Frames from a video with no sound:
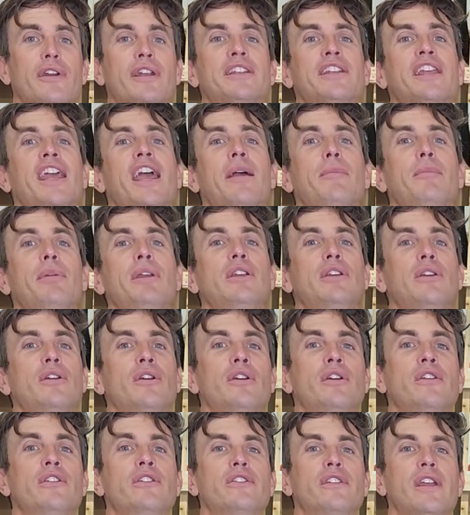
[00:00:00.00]
It can be
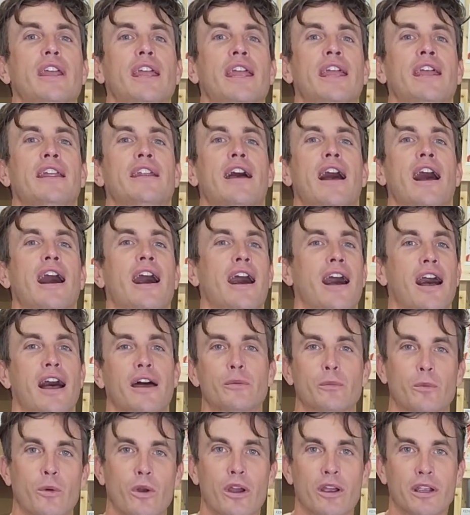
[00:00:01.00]
used in a
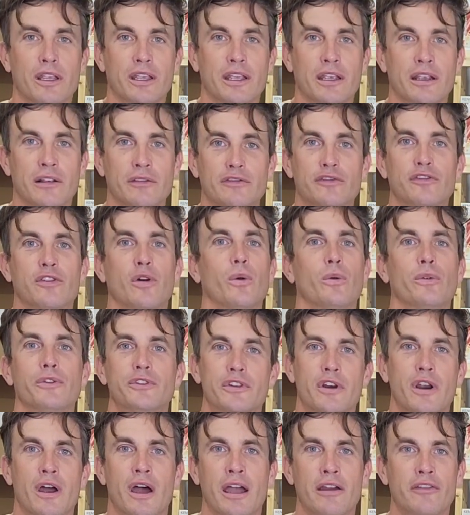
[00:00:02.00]
hard working full
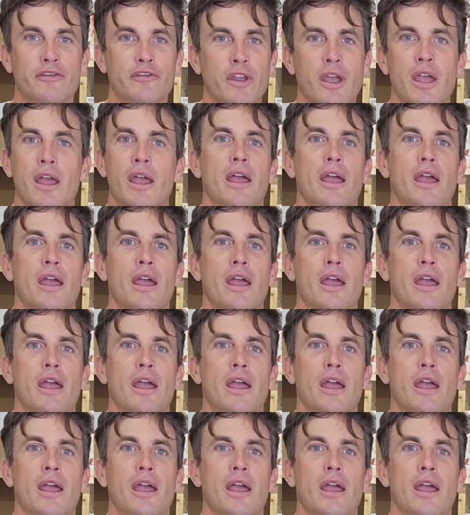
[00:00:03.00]
drive,